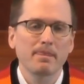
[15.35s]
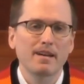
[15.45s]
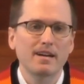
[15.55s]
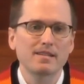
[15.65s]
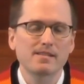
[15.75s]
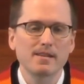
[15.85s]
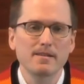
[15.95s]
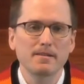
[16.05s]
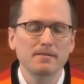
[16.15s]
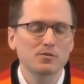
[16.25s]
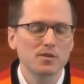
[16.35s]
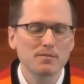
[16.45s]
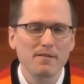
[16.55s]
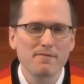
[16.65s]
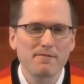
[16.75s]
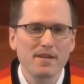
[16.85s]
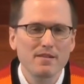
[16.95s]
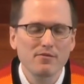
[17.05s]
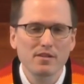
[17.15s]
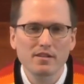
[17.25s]
Isaiah. It's one of my
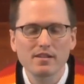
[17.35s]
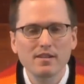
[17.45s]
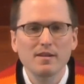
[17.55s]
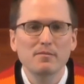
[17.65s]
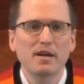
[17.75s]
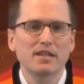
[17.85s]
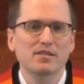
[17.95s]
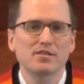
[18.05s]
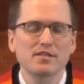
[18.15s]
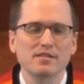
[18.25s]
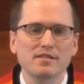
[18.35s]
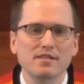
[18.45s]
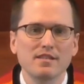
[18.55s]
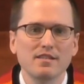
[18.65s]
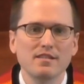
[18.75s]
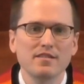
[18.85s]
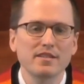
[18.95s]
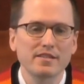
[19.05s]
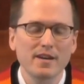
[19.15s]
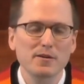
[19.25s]
favorite passages in the
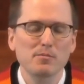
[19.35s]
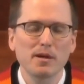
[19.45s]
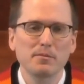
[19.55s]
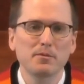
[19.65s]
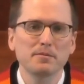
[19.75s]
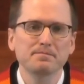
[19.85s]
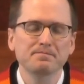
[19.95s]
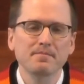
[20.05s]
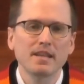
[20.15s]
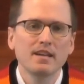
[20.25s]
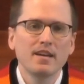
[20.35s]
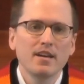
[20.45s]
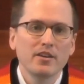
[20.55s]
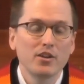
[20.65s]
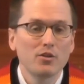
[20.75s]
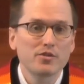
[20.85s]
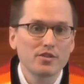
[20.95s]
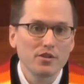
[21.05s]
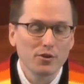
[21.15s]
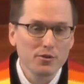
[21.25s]
entire Bible. You know,
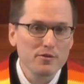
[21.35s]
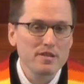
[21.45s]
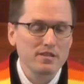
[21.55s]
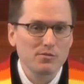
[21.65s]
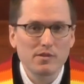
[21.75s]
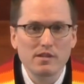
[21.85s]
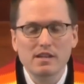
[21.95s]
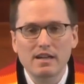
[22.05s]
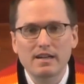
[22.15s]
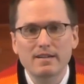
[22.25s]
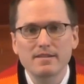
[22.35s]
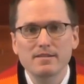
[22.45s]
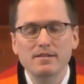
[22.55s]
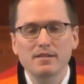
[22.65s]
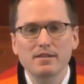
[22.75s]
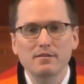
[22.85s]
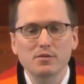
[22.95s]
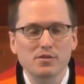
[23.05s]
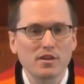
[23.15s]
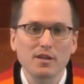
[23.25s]
earlier this week, I uh,
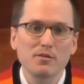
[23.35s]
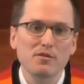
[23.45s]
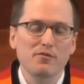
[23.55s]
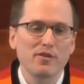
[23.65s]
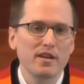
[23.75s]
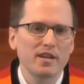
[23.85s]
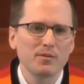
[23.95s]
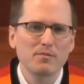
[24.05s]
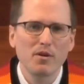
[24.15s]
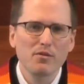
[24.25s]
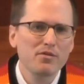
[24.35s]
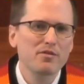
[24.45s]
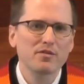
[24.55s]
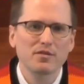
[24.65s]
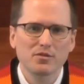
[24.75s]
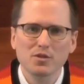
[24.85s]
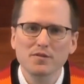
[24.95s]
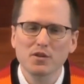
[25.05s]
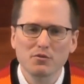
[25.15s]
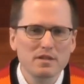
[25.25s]
was talking with a friend, and we both sort of
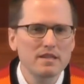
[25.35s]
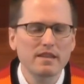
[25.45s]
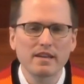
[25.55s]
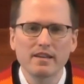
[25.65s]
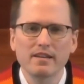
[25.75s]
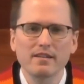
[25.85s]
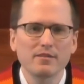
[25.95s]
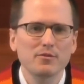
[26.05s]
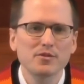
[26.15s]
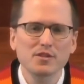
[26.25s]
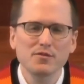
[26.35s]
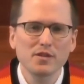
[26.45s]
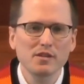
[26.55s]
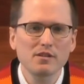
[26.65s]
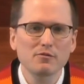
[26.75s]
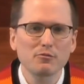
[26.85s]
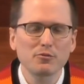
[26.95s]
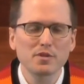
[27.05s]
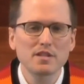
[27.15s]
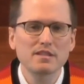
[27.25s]
agreed that we're just feeling
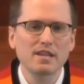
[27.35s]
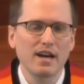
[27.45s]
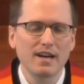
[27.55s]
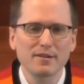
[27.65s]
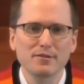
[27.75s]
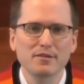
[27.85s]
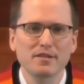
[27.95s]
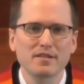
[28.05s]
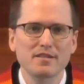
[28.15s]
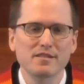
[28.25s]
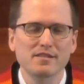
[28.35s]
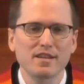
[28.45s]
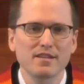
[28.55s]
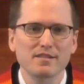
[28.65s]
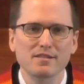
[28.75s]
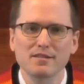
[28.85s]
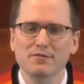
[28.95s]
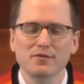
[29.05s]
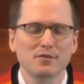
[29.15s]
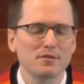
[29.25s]
really tired these days uh,
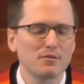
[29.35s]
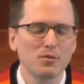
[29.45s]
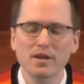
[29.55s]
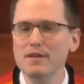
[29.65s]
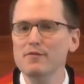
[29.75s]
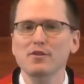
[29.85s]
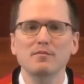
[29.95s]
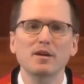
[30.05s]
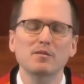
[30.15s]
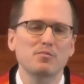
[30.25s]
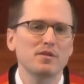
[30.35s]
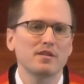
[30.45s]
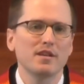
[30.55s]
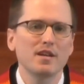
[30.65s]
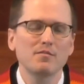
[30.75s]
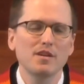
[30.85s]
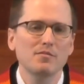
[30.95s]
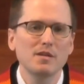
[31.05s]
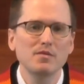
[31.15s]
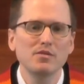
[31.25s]
for whatever it might be. And, and
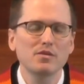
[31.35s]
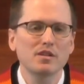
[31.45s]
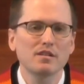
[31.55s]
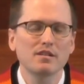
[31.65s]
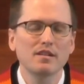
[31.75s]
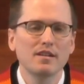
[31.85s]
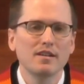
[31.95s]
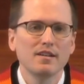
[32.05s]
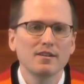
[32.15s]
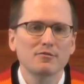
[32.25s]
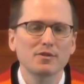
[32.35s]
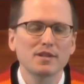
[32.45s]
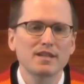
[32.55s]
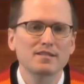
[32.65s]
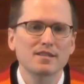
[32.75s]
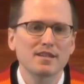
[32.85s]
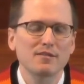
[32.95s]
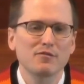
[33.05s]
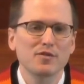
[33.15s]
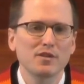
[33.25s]
maybe you can relate to that
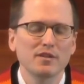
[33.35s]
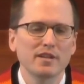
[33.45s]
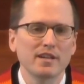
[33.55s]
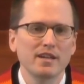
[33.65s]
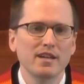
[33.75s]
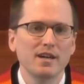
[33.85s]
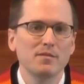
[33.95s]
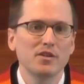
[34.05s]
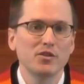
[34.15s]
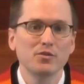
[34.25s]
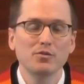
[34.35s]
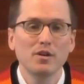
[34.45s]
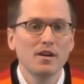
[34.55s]
feeling. I, I mean, you.